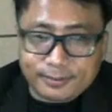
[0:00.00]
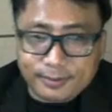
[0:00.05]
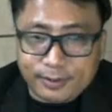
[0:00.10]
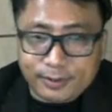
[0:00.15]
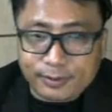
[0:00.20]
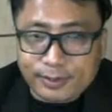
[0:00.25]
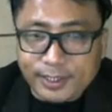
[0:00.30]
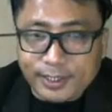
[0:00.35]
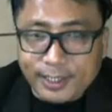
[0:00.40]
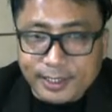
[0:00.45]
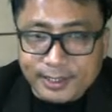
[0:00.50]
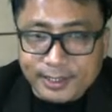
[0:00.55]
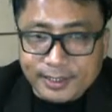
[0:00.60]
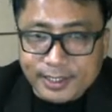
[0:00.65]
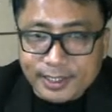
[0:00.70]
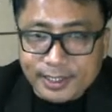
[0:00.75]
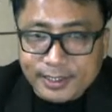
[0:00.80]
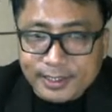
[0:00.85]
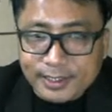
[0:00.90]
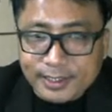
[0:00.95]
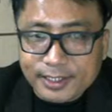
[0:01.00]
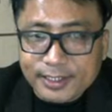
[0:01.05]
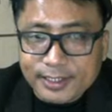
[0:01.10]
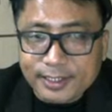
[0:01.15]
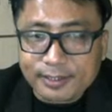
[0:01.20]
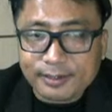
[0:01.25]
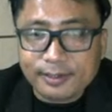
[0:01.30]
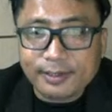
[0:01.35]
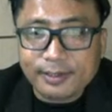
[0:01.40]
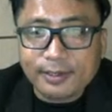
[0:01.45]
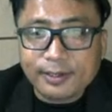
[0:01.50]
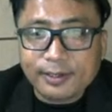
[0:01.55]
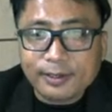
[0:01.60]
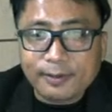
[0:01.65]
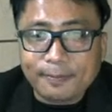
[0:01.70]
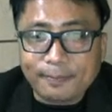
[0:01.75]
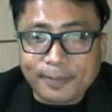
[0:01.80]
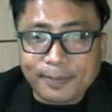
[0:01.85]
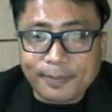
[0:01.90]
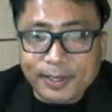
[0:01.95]
You see here, succession
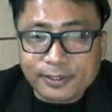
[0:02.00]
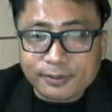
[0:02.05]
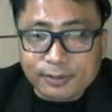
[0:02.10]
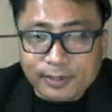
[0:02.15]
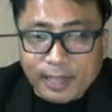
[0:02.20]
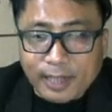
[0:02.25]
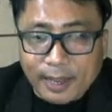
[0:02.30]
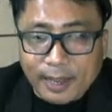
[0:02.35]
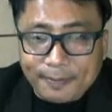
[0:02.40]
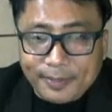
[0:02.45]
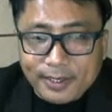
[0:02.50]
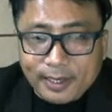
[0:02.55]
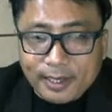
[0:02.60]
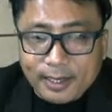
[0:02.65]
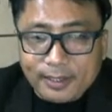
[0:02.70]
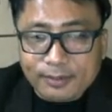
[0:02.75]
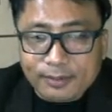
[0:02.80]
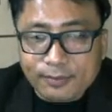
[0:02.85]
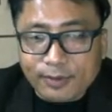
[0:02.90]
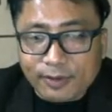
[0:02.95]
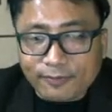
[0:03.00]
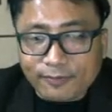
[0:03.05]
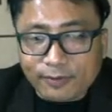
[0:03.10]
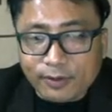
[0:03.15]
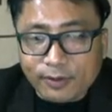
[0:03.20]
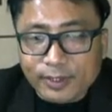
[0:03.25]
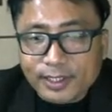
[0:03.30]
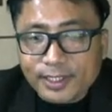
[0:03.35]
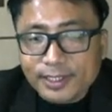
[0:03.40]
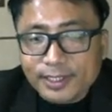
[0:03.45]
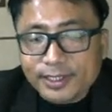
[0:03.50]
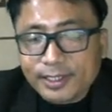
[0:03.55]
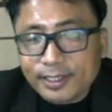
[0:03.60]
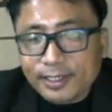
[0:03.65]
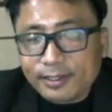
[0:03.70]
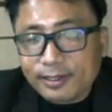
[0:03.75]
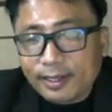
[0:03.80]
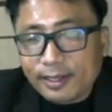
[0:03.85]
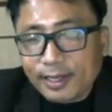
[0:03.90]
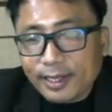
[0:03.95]
based on habitat we have already
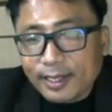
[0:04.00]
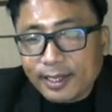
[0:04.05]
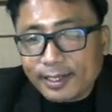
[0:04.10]
seen.